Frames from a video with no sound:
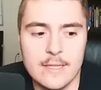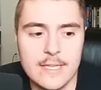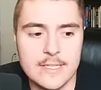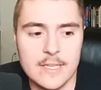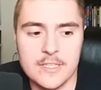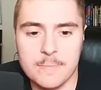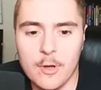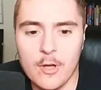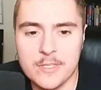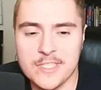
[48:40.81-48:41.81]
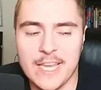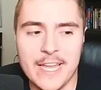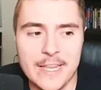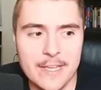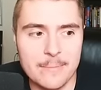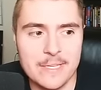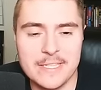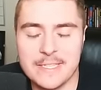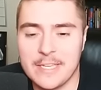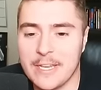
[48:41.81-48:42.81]
This small stadium
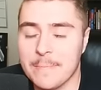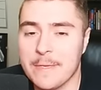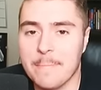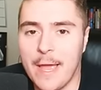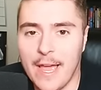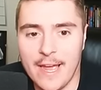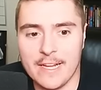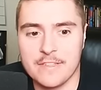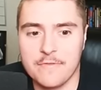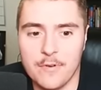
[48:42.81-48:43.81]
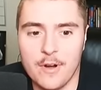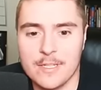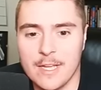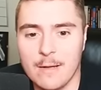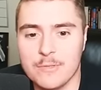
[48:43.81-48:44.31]
is going to be packed for a top